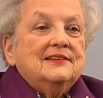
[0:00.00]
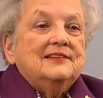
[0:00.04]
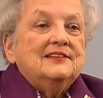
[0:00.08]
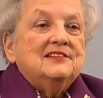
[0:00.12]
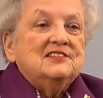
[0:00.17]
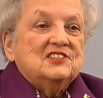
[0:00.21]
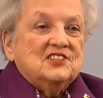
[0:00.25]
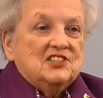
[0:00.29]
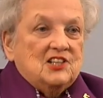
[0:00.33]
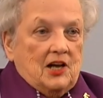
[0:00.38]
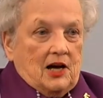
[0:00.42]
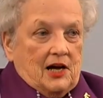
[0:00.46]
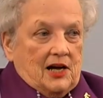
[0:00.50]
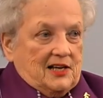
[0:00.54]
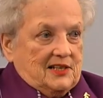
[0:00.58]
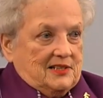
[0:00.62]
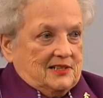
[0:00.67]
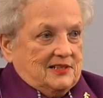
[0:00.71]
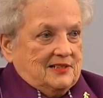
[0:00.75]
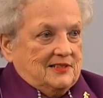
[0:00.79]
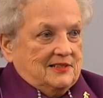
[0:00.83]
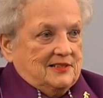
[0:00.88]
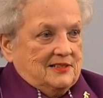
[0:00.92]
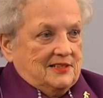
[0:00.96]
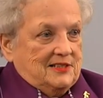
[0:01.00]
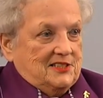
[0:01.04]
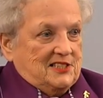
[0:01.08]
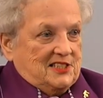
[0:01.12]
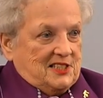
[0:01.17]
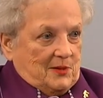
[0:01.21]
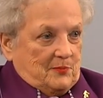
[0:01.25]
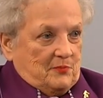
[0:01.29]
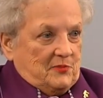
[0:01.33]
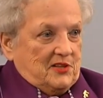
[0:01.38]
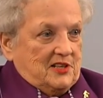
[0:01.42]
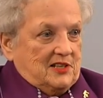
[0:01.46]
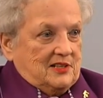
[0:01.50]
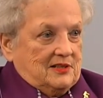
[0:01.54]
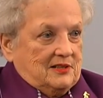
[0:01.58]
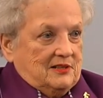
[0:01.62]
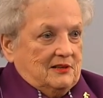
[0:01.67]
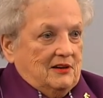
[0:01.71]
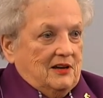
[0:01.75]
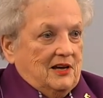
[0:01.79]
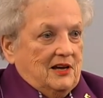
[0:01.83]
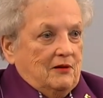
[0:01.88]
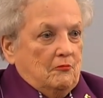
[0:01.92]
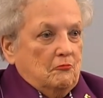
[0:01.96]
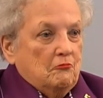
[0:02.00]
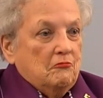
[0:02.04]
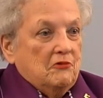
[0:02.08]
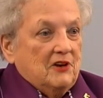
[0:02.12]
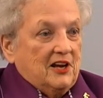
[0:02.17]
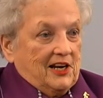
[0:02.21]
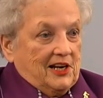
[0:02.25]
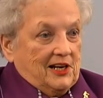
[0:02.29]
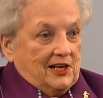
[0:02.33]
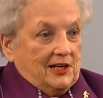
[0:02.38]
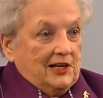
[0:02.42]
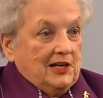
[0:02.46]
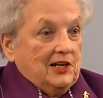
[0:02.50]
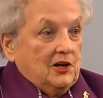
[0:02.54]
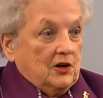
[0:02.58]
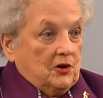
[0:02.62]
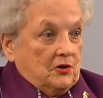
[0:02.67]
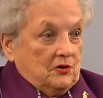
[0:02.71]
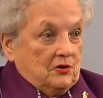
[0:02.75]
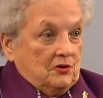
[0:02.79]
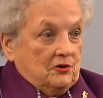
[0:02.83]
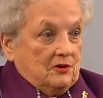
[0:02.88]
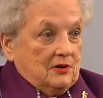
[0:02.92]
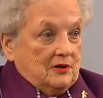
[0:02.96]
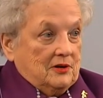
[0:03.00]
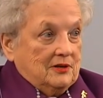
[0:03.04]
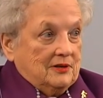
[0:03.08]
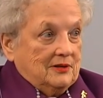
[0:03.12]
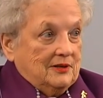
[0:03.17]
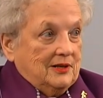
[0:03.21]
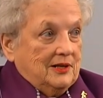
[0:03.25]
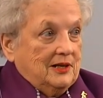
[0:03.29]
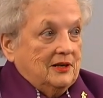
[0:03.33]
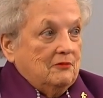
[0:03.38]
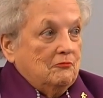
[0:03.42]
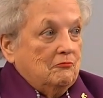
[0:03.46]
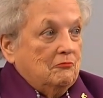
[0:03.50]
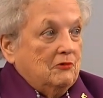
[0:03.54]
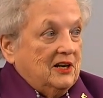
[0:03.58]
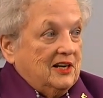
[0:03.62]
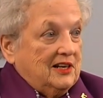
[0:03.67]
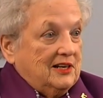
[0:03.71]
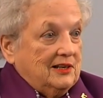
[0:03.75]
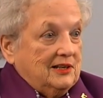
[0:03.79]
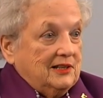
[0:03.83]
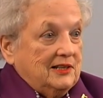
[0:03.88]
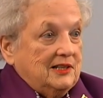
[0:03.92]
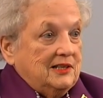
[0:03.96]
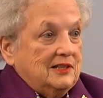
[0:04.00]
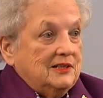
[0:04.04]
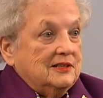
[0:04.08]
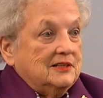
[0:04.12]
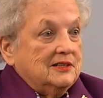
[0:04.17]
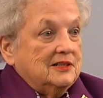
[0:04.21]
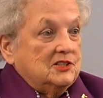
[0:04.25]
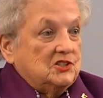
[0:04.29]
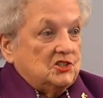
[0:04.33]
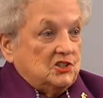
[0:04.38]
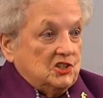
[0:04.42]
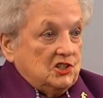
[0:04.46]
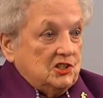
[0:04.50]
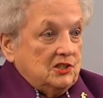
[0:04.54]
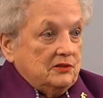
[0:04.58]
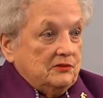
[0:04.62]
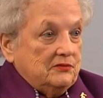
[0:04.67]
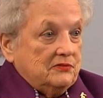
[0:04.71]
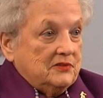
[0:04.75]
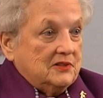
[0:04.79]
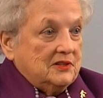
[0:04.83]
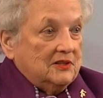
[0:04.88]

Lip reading: is not something readily learned and readily achieved.